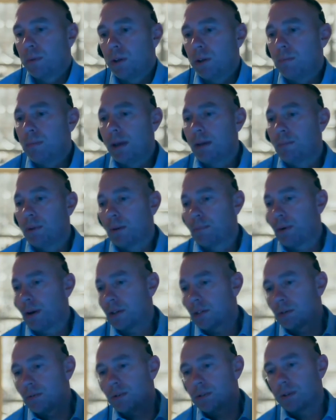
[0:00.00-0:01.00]
you mean by
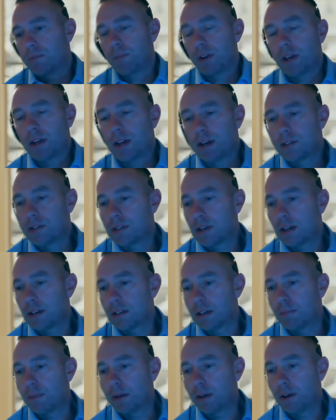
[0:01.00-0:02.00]
practical. As Enrique
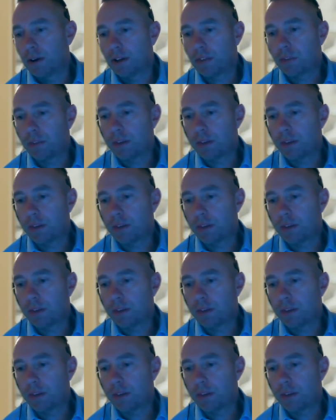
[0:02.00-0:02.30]
said, I mean, I